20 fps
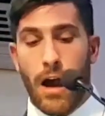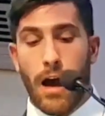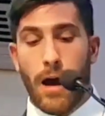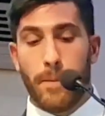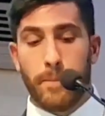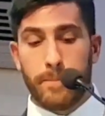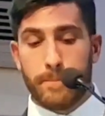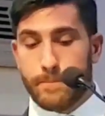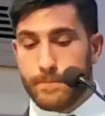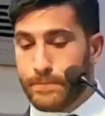
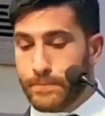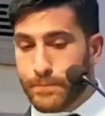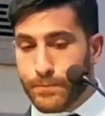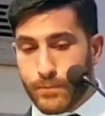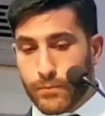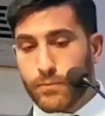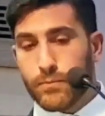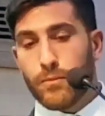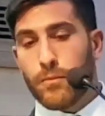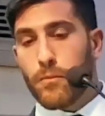
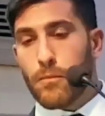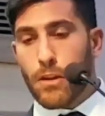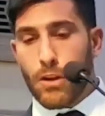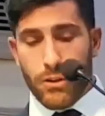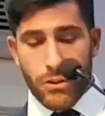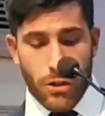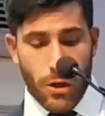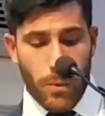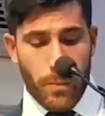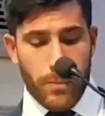Um,
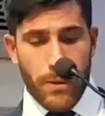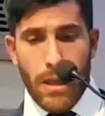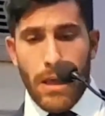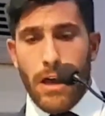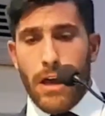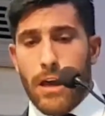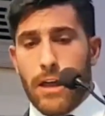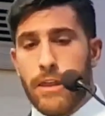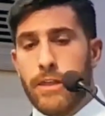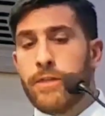
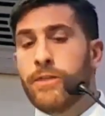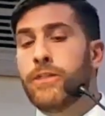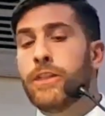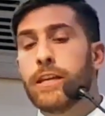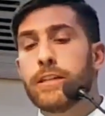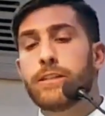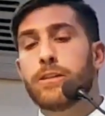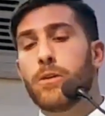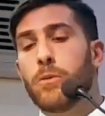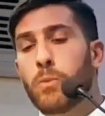so
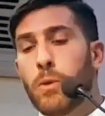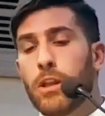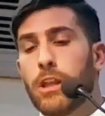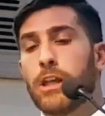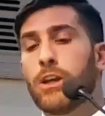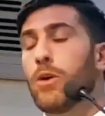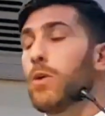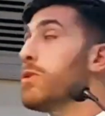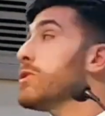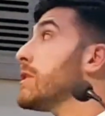this
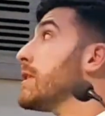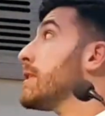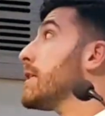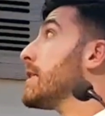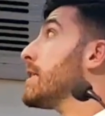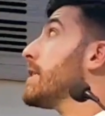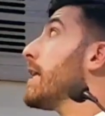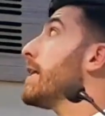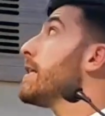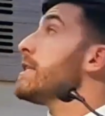really
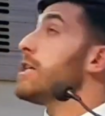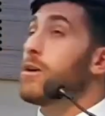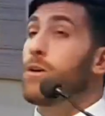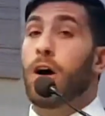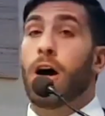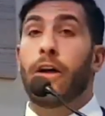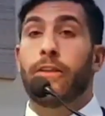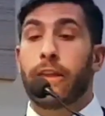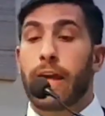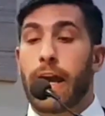goes into
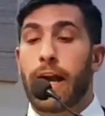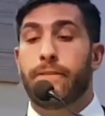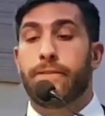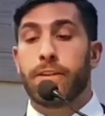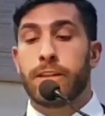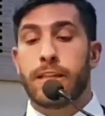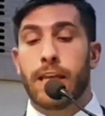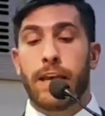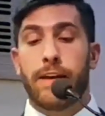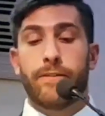stakes here on
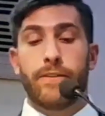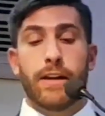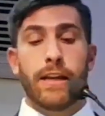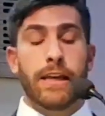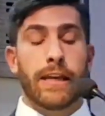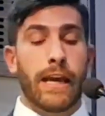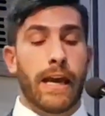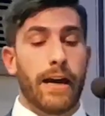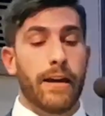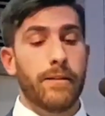the
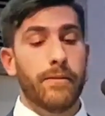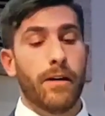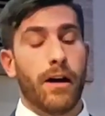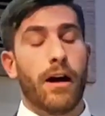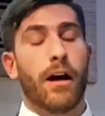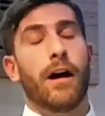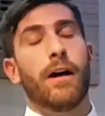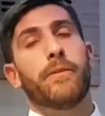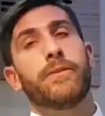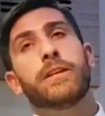affidavit
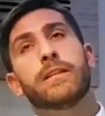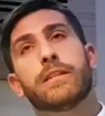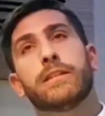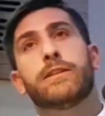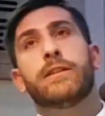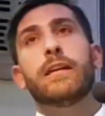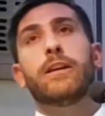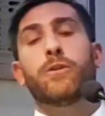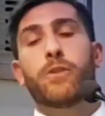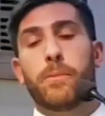again. Uh,
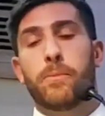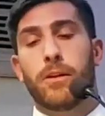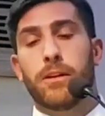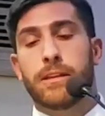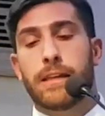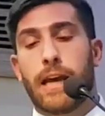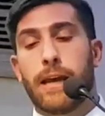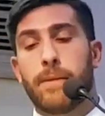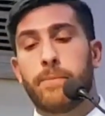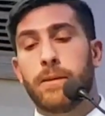this is the
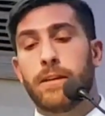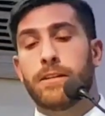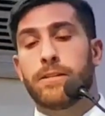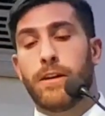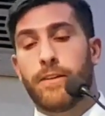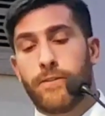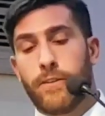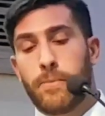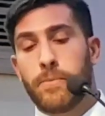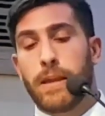criminal
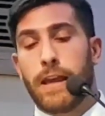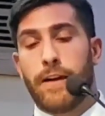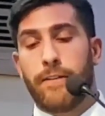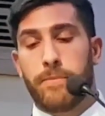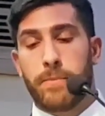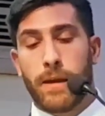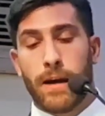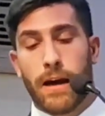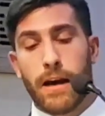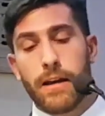indictment
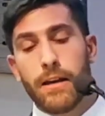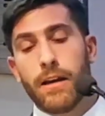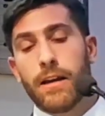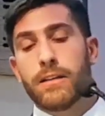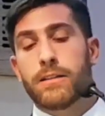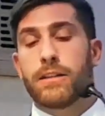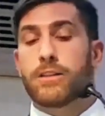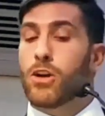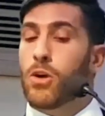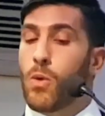from the
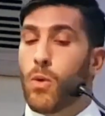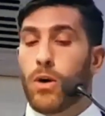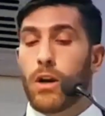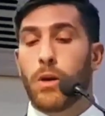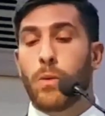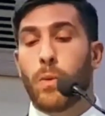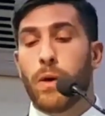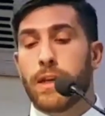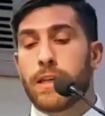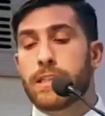FBI. It says,
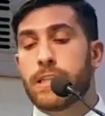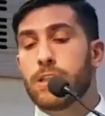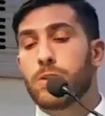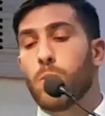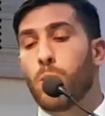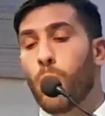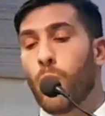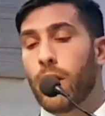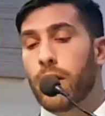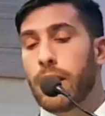according to
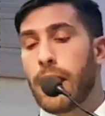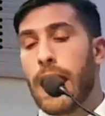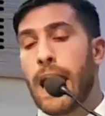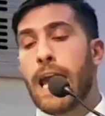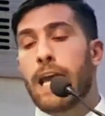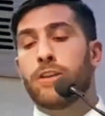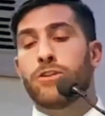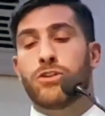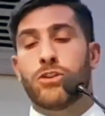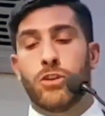witnesses
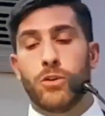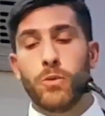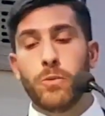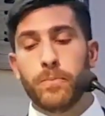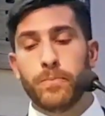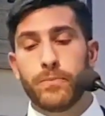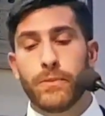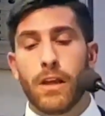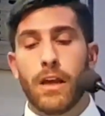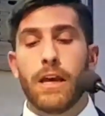one and
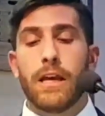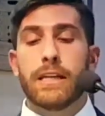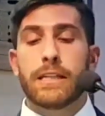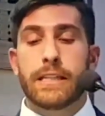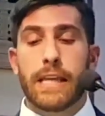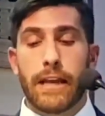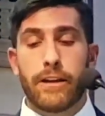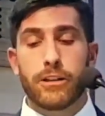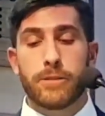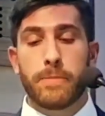two,
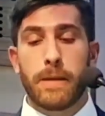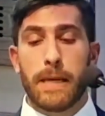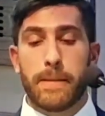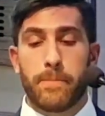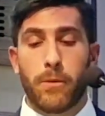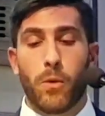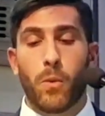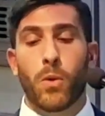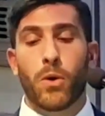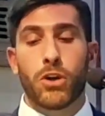
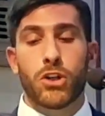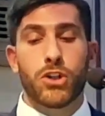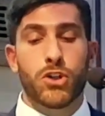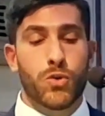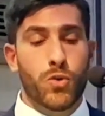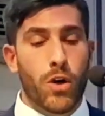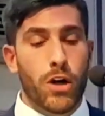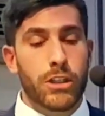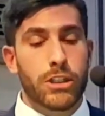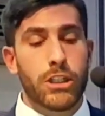salespeople were
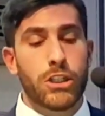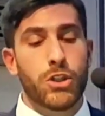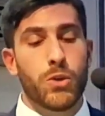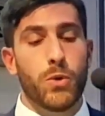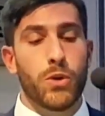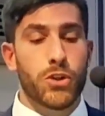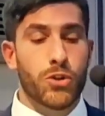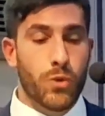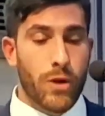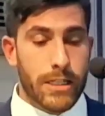
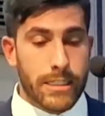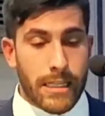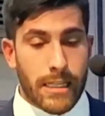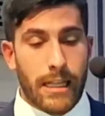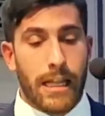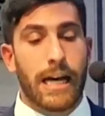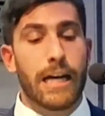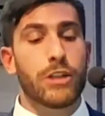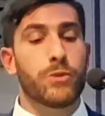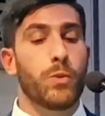instructed to
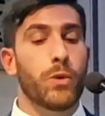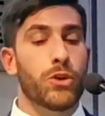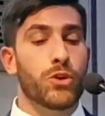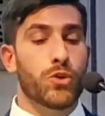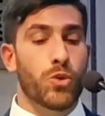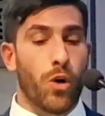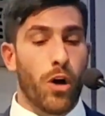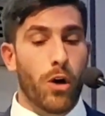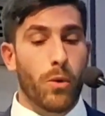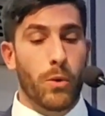address
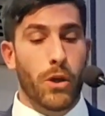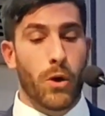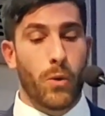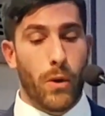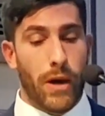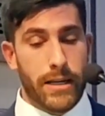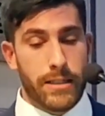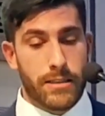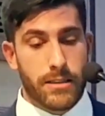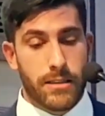client
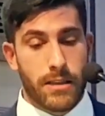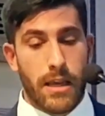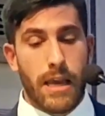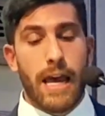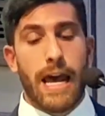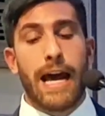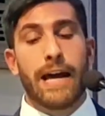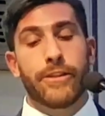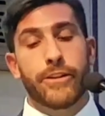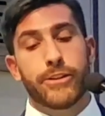withdrawal
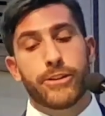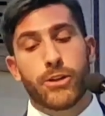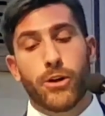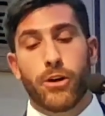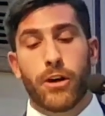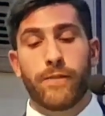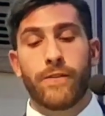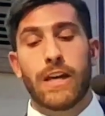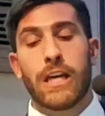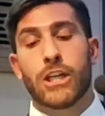requests at the
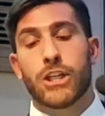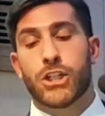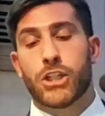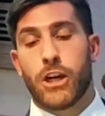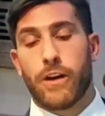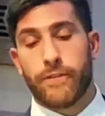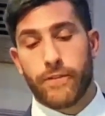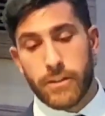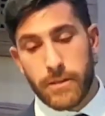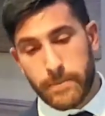start of
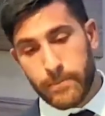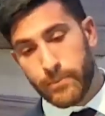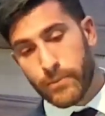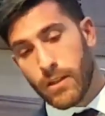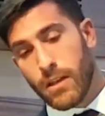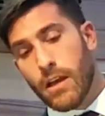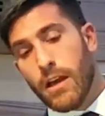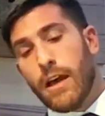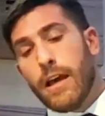each shift.